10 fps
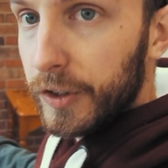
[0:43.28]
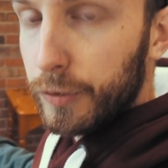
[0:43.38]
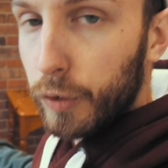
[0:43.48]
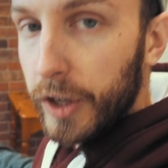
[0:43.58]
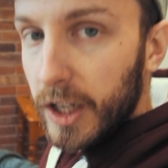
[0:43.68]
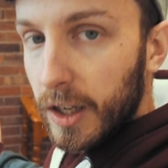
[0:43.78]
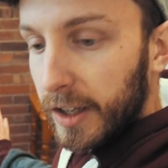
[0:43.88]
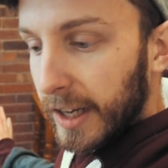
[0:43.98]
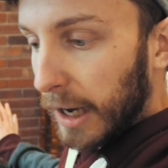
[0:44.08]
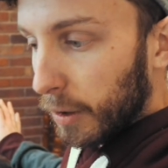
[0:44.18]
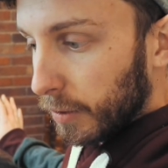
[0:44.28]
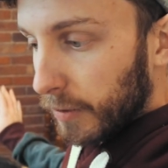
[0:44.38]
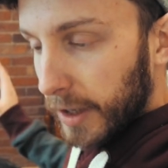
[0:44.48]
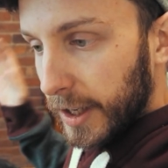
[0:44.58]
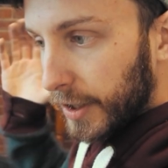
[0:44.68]
this rear
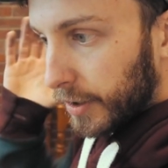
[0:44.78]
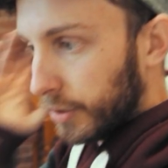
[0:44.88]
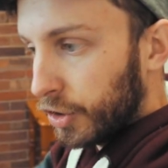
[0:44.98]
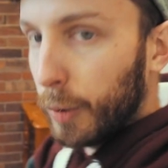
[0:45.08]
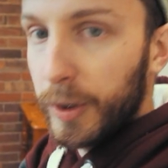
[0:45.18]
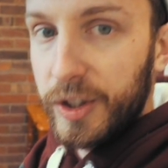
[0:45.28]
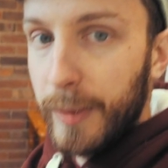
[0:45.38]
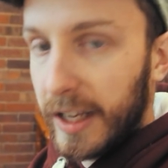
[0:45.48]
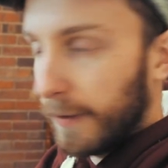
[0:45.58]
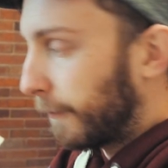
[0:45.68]
cowl and chop it to make it